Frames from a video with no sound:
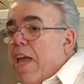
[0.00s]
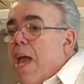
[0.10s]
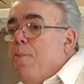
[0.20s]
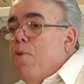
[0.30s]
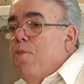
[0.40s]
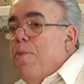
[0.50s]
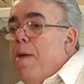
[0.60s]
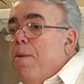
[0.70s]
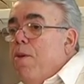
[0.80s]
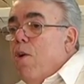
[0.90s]
you can't move
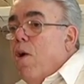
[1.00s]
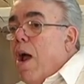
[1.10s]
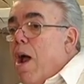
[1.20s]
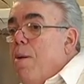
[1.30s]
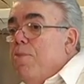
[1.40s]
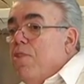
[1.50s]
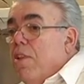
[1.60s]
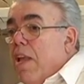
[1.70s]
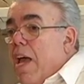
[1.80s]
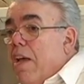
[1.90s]
maybe your arms
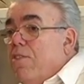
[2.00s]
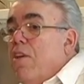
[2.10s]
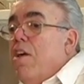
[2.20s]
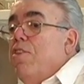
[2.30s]
and legs.